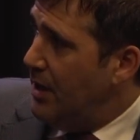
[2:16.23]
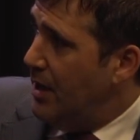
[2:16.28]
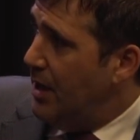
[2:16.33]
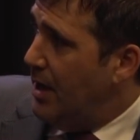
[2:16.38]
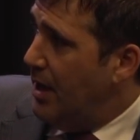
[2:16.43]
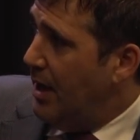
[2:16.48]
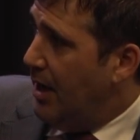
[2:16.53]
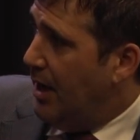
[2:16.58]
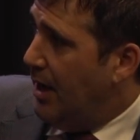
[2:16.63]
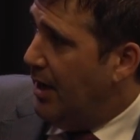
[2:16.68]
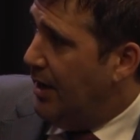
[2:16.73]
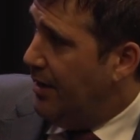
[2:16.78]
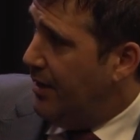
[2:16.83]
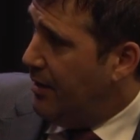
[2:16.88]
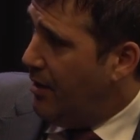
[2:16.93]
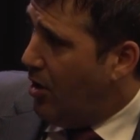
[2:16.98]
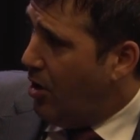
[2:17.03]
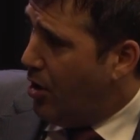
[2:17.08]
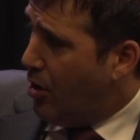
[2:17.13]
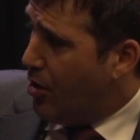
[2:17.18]

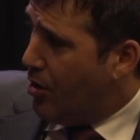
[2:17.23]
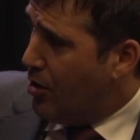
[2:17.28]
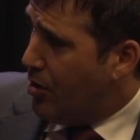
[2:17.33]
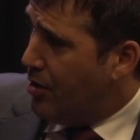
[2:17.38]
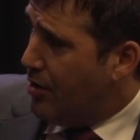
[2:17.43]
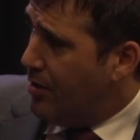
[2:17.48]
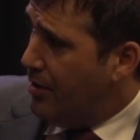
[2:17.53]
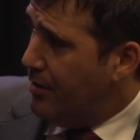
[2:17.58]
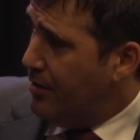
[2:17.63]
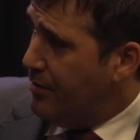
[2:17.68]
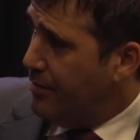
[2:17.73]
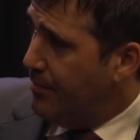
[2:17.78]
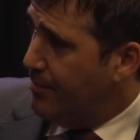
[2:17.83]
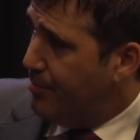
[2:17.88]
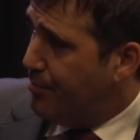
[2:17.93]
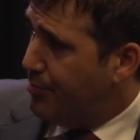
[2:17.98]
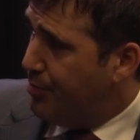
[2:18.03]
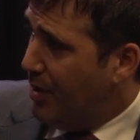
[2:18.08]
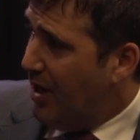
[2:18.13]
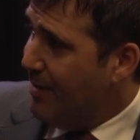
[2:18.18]
Our
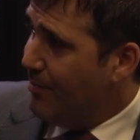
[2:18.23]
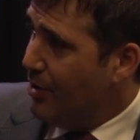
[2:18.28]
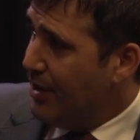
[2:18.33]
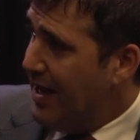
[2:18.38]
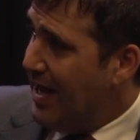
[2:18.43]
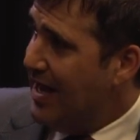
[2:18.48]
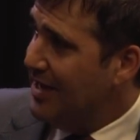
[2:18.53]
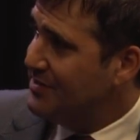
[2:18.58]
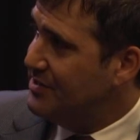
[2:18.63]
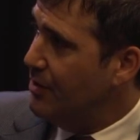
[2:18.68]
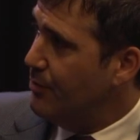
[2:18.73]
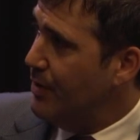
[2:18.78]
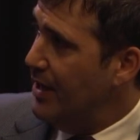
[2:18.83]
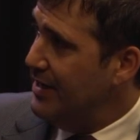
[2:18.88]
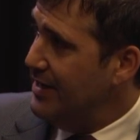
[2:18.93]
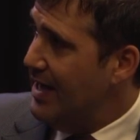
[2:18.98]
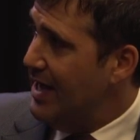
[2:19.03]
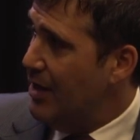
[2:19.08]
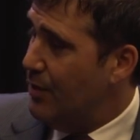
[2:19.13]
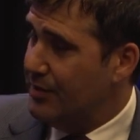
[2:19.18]
primary asset
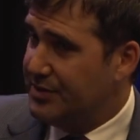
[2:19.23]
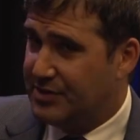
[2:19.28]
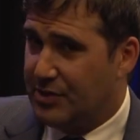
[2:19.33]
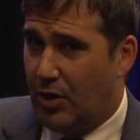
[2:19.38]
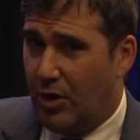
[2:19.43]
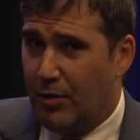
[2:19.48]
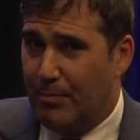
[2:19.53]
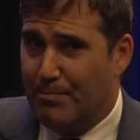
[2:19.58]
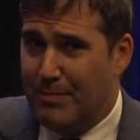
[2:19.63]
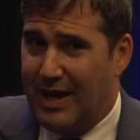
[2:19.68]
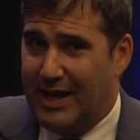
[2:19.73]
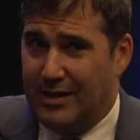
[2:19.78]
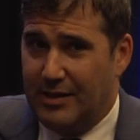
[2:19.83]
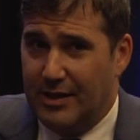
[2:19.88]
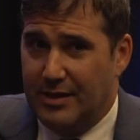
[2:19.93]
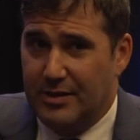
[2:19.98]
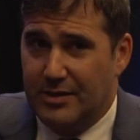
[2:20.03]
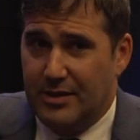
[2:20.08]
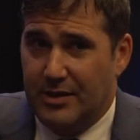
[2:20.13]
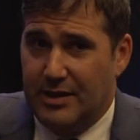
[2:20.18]
right now is called
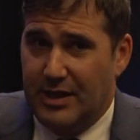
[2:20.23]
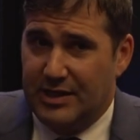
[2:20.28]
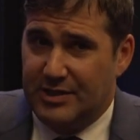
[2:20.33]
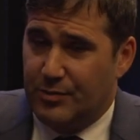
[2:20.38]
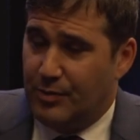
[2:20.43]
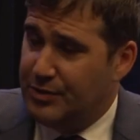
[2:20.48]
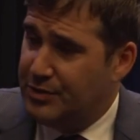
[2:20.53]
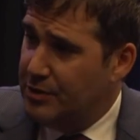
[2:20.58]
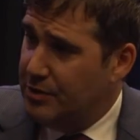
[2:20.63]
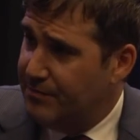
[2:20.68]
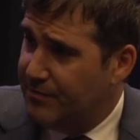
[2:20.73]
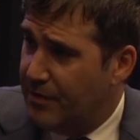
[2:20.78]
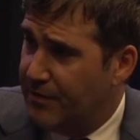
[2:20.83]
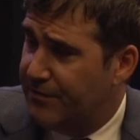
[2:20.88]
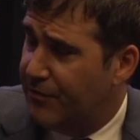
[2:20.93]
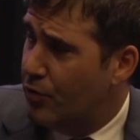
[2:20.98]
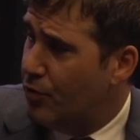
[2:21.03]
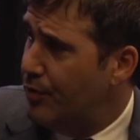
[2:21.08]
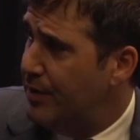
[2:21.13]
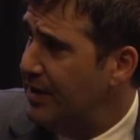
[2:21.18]
Maitland. That's where 2 of our
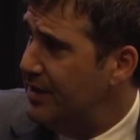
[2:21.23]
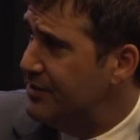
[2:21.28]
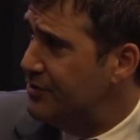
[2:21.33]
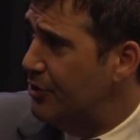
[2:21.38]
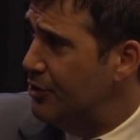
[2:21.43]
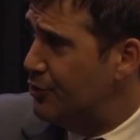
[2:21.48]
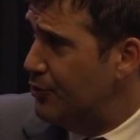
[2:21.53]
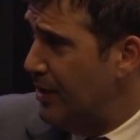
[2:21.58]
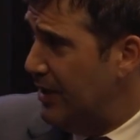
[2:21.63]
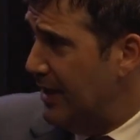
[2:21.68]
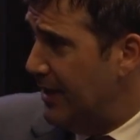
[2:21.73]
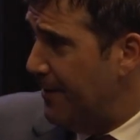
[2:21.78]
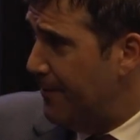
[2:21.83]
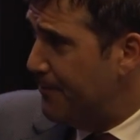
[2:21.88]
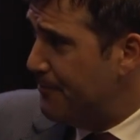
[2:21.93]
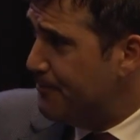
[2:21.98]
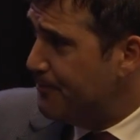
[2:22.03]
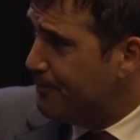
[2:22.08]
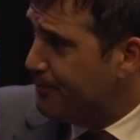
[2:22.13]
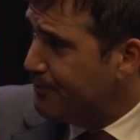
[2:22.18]
4 rigs are drilling.
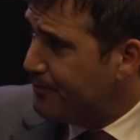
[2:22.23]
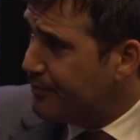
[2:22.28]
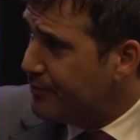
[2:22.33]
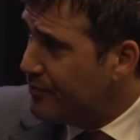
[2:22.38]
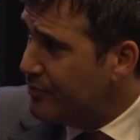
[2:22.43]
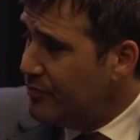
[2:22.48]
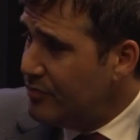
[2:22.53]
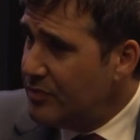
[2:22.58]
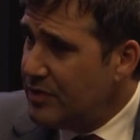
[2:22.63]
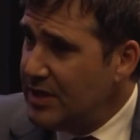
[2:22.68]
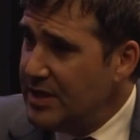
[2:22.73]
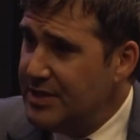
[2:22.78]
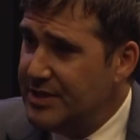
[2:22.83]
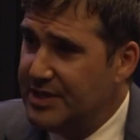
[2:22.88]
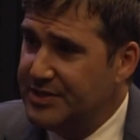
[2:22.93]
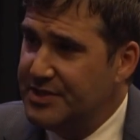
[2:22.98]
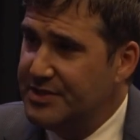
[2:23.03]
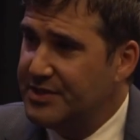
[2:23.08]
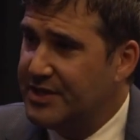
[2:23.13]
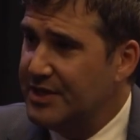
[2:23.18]

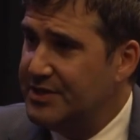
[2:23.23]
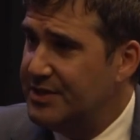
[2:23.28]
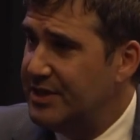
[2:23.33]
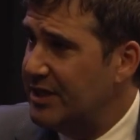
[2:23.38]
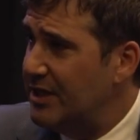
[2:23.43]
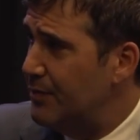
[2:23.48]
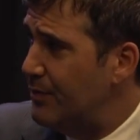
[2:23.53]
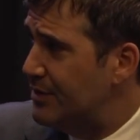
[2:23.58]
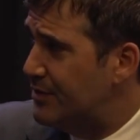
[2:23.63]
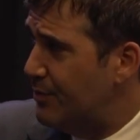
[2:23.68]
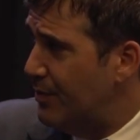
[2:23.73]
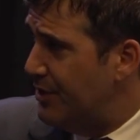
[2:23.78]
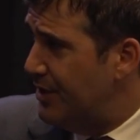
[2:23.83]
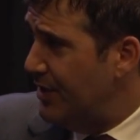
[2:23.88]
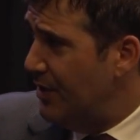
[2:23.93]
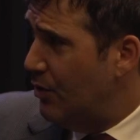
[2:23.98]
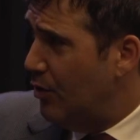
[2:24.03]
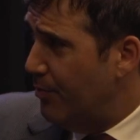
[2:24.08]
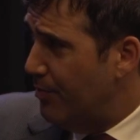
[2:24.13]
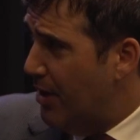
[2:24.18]
This is contiguous with
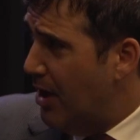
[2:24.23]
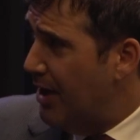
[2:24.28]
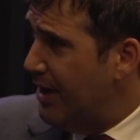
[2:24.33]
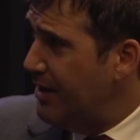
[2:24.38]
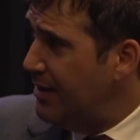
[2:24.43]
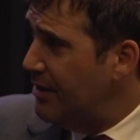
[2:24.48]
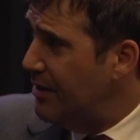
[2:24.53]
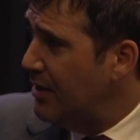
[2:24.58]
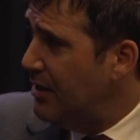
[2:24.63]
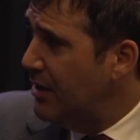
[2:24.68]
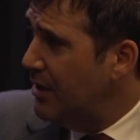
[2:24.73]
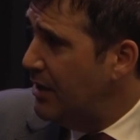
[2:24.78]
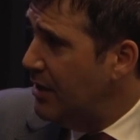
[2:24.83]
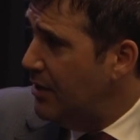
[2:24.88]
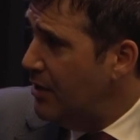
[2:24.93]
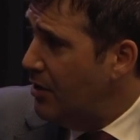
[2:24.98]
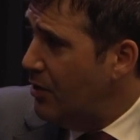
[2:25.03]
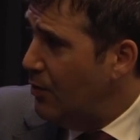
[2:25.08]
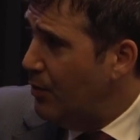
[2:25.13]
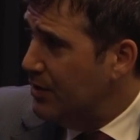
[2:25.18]
the old mine,
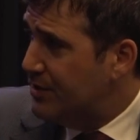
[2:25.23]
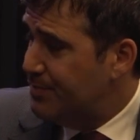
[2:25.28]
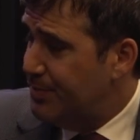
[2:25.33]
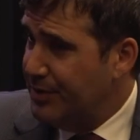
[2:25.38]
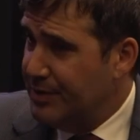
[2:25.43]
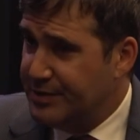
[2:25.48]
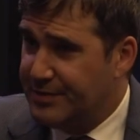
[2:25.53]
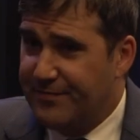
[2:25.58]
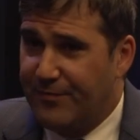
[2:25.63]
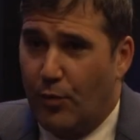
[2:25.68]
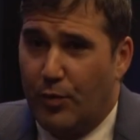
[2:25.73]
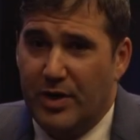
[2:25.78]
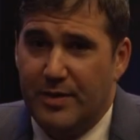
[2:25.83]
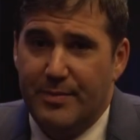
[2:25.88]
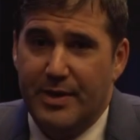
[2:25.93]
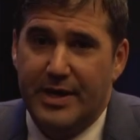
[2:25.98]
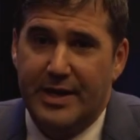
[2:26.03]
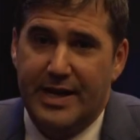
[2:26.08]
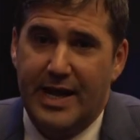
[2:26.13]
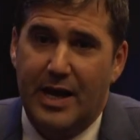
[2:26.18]
which produced 40
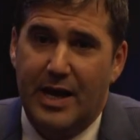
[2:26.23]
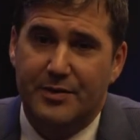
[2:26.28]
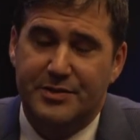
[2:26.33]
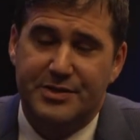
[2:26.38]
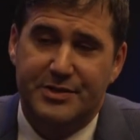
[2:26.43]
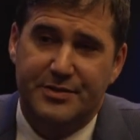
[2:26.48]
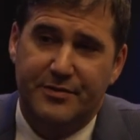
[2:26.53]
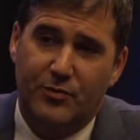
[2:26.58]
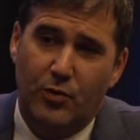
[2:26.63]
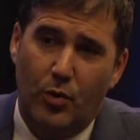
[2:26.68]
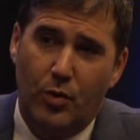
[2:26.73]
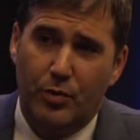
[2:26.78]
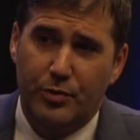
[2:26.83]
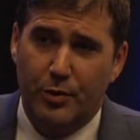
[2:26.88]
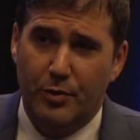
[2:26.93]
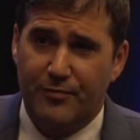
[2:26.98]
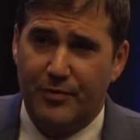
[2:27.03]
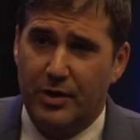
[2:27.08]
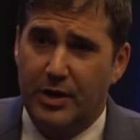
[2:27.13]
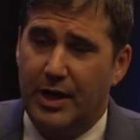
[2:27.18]
million ounces of gold
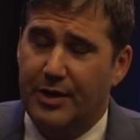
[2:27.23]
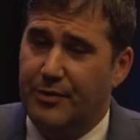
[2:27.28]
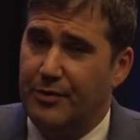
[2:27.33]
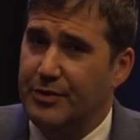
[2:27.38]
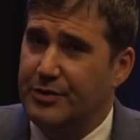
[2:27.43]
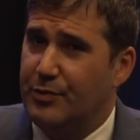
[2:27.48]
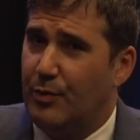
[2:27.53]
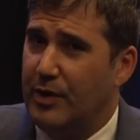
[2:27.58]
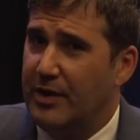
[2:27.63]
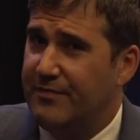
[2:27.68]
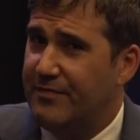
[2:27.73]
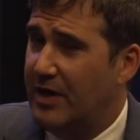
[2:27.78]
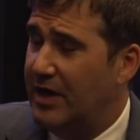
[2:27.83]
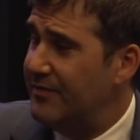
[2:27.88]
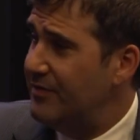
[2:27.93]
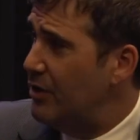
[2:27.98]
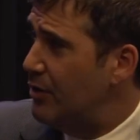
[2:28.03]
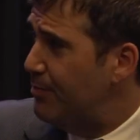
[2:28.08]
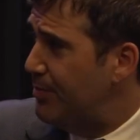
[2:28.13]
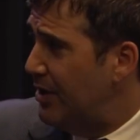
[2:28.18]
over a
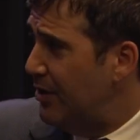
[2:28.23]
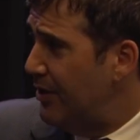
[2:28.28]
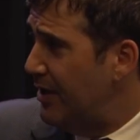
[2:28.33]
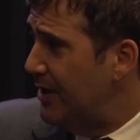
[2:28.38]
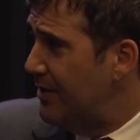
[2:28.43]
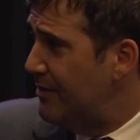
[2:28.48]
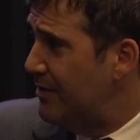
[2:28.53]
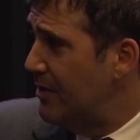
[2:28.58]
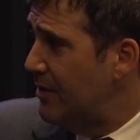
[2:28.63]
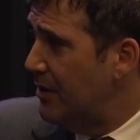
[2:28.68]
125-year period.